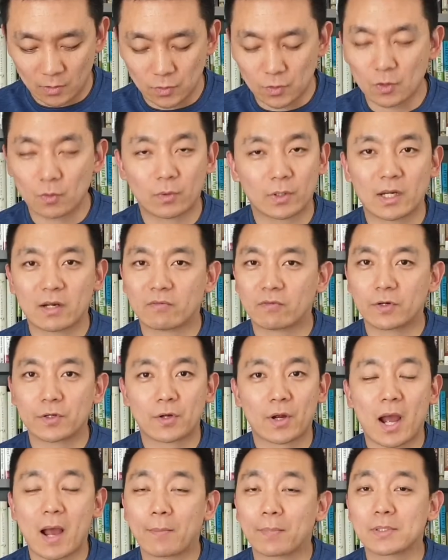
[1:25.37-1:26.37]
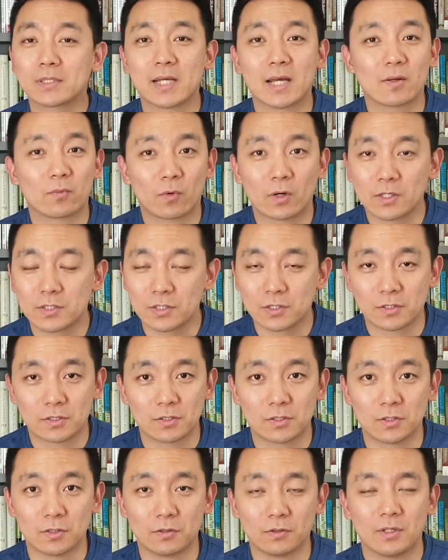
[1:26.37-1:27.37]
do whatever your appetite wants you to
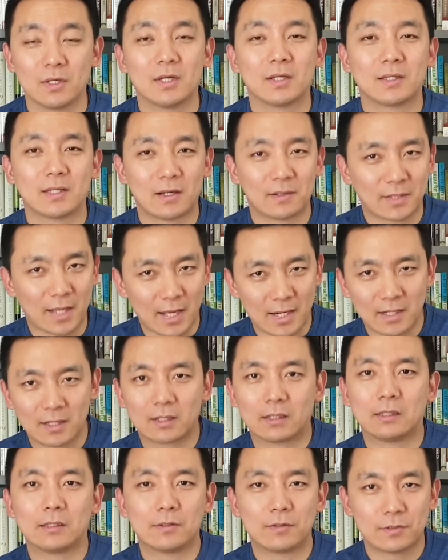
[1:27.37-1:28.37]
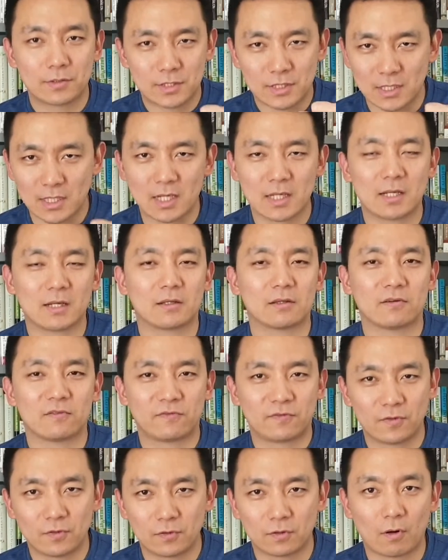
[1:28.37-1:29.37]
do. Now that includes eating the
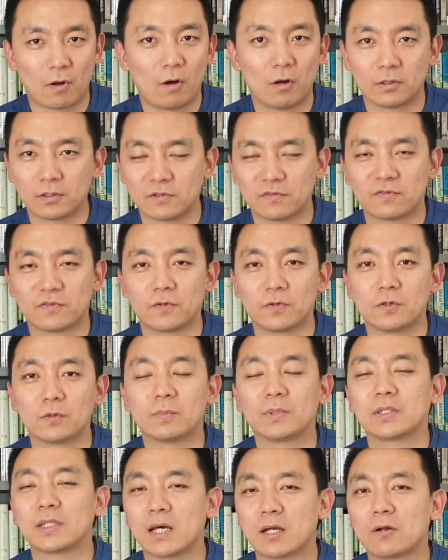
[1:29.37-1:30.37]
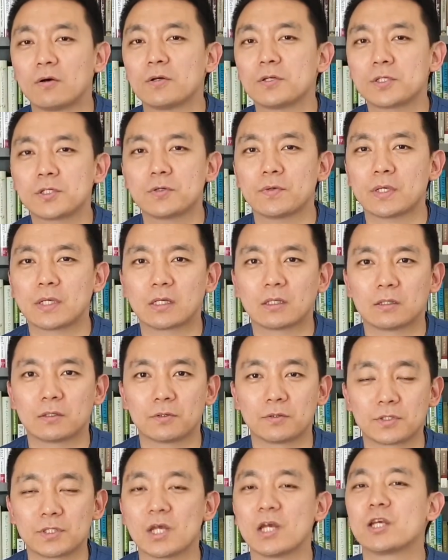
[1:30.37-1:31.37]
food, all the food, but that also
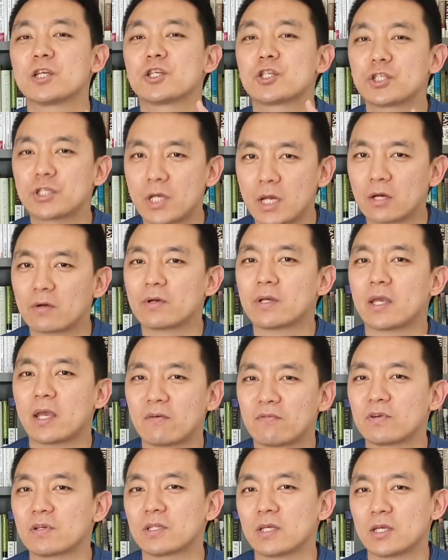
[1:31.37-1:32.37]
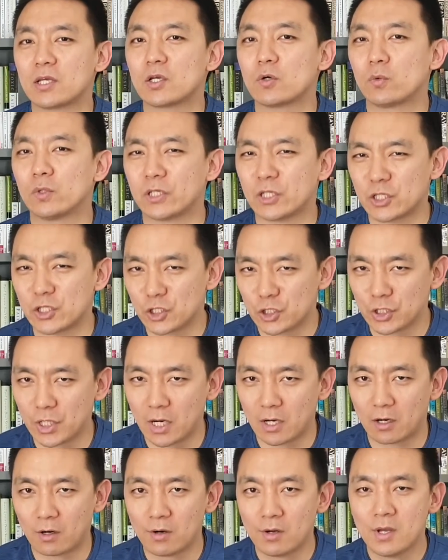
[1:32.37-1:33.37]
includes sharing everything you want to
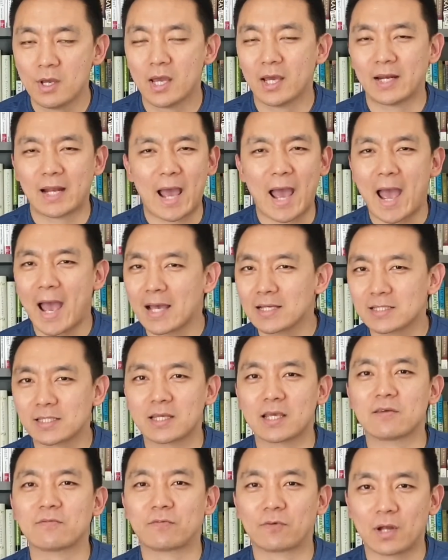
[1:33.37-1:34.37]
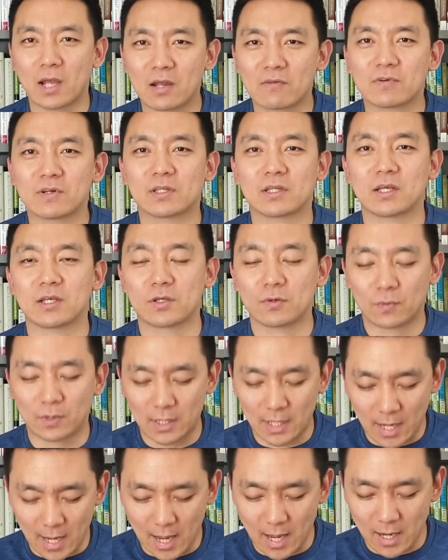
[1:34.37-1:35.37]
share and asking for everything you
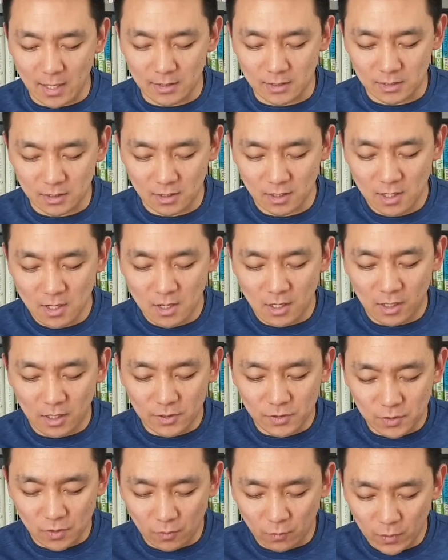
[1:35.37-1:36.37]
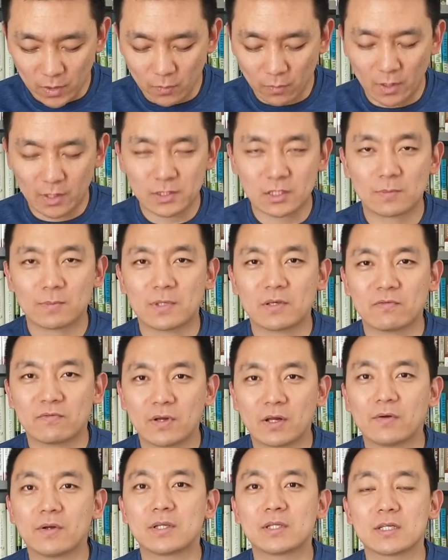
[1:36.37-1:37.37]
want to ask. So we want to be
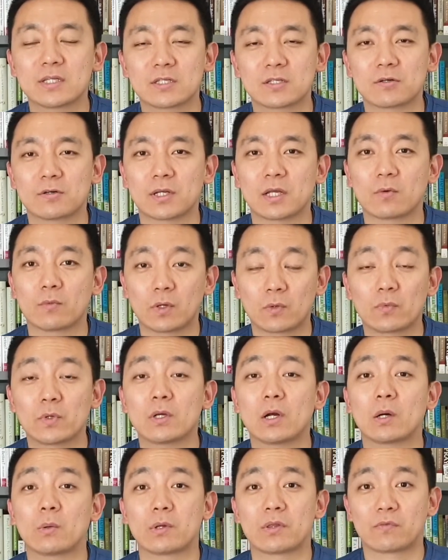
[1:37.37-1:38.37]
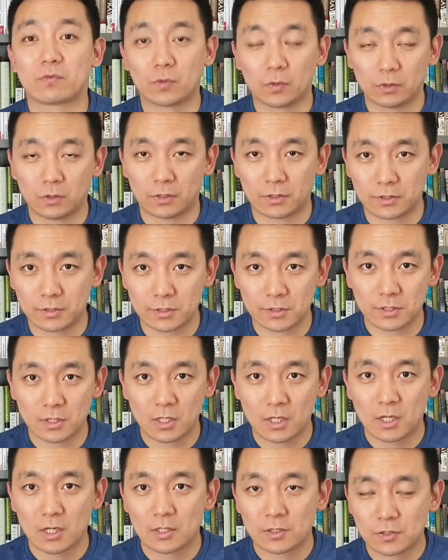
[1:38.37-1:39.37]
very discerning when we are with rulers,
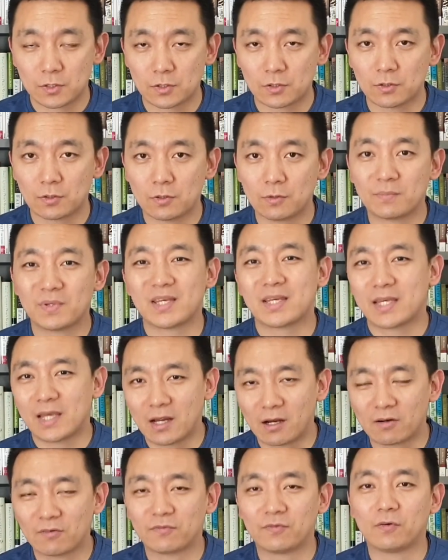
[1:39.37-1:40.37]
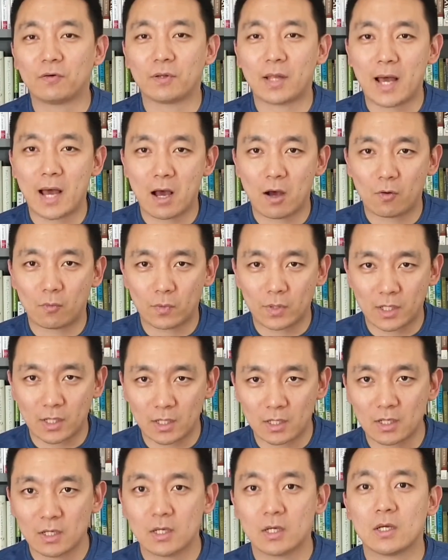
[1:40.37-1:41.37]
to be careful how
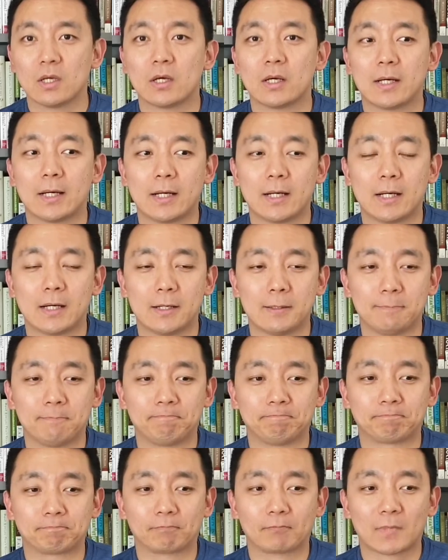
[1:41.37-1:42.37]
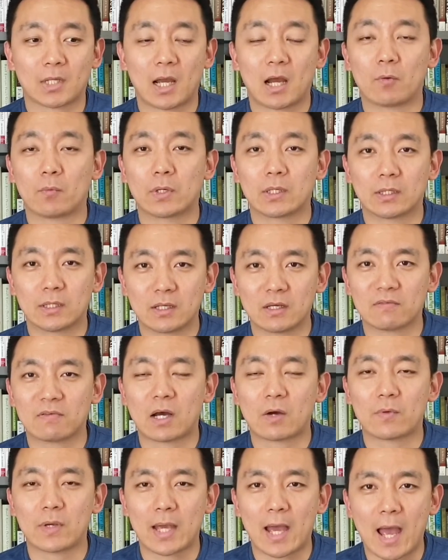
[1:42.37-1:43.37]
we live,
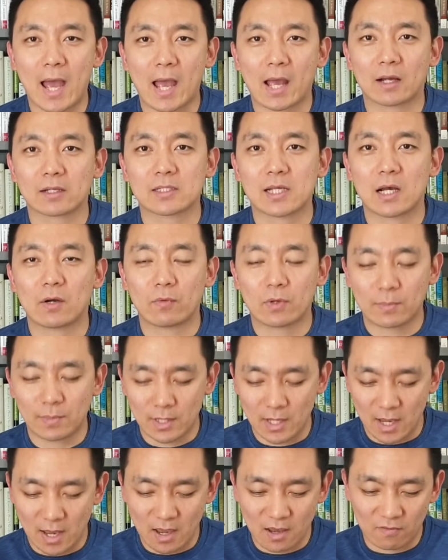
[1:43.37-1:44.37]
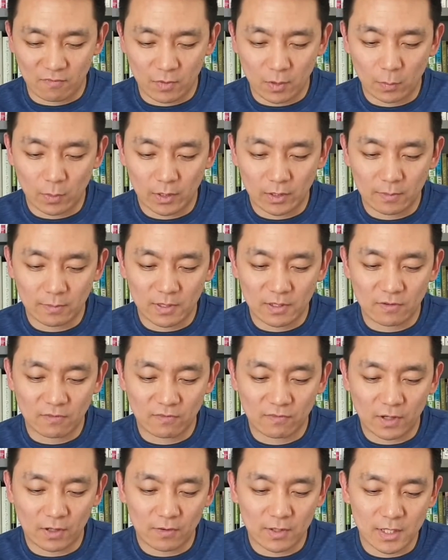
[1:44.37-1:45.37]
how we act, how we behave. We want to be
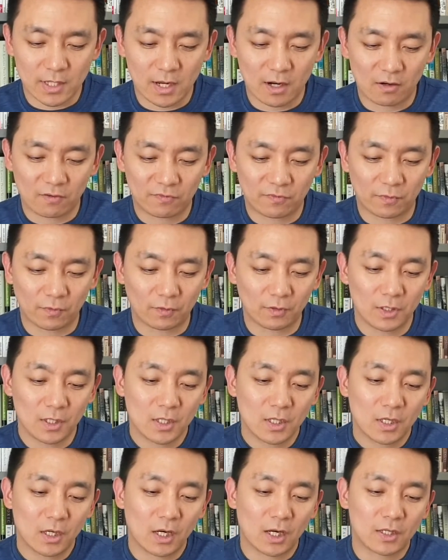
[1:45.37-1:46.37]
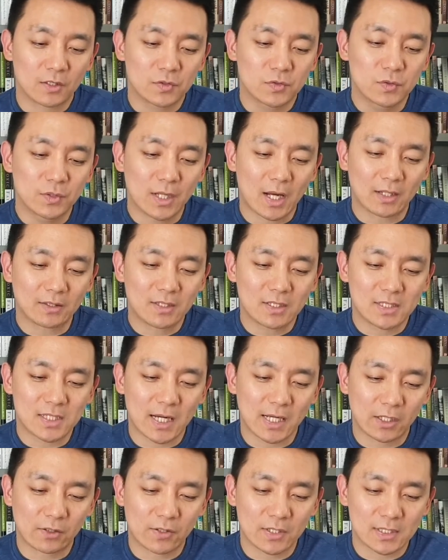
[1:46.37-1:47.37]
very careful. Do not
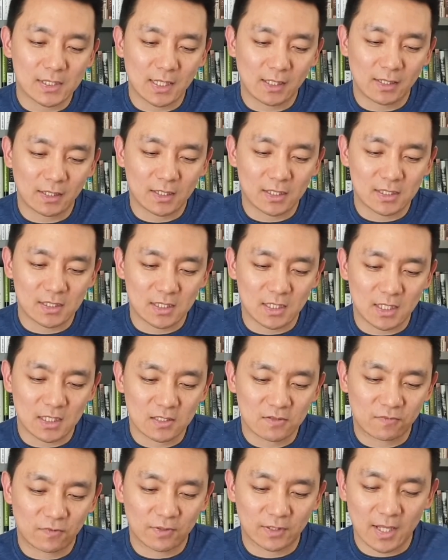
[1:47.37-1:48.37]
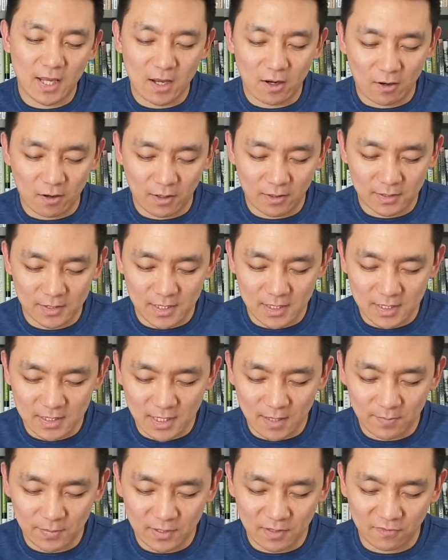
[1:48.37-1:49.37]
desire his delicacies, for they are
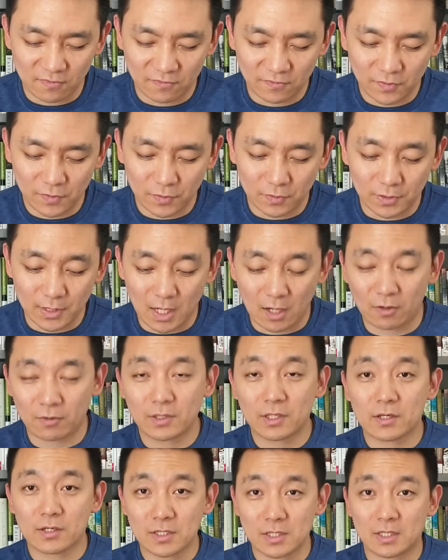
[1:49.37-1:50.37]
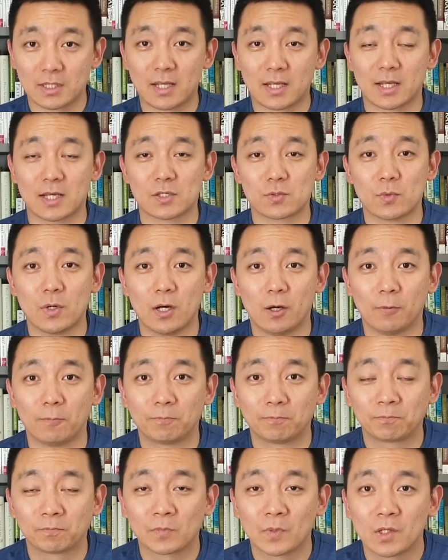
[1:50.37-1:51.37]
deceptive food. Now here's the thing as well.
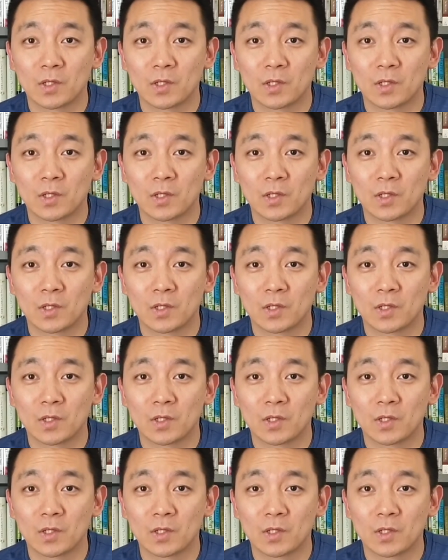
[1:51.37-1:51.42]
